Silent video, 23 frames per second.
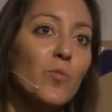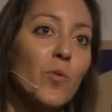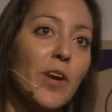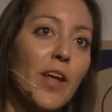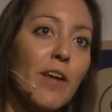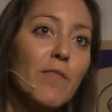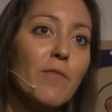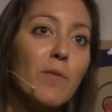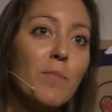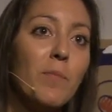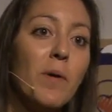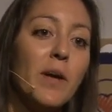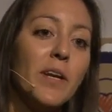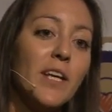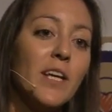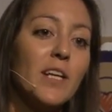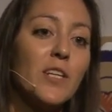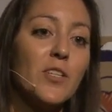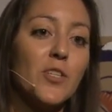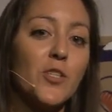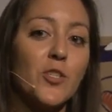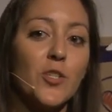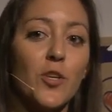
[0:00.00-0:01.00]
what everybody
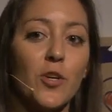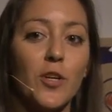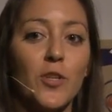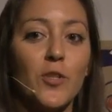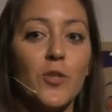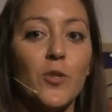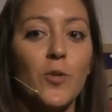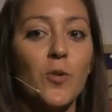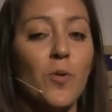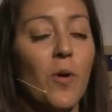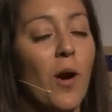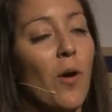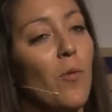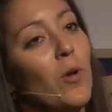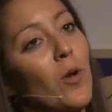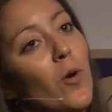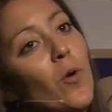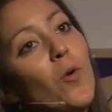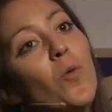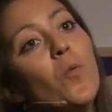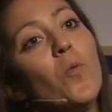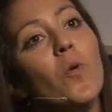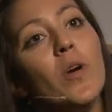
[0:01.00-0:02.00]
else is going to do, I will
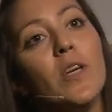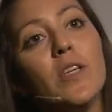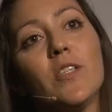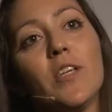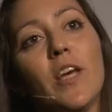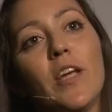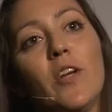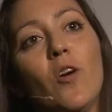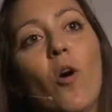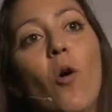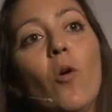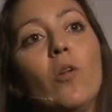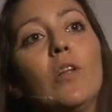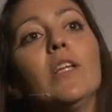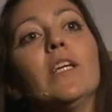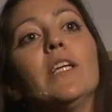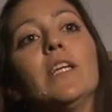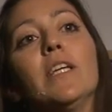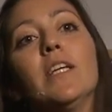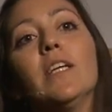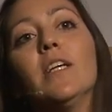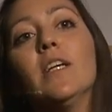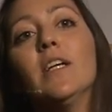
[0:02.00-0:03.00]
always and
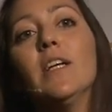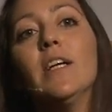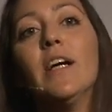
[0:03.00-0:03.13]
only